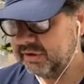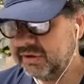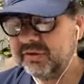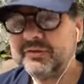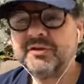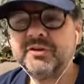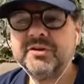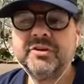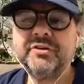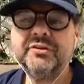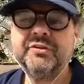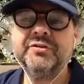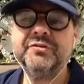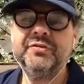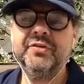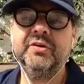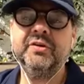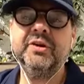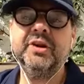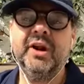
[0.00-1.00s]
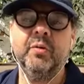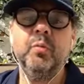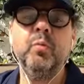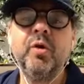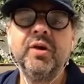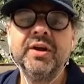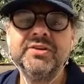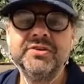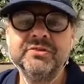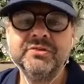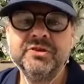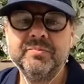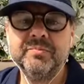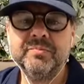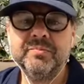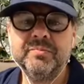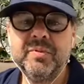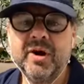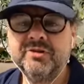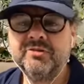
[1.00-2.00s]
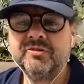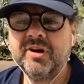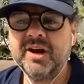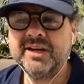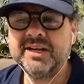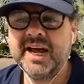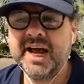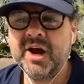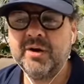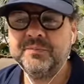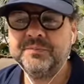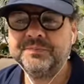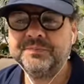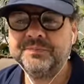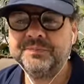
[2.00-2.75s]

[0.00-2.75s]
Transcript: know what is on your mind right now.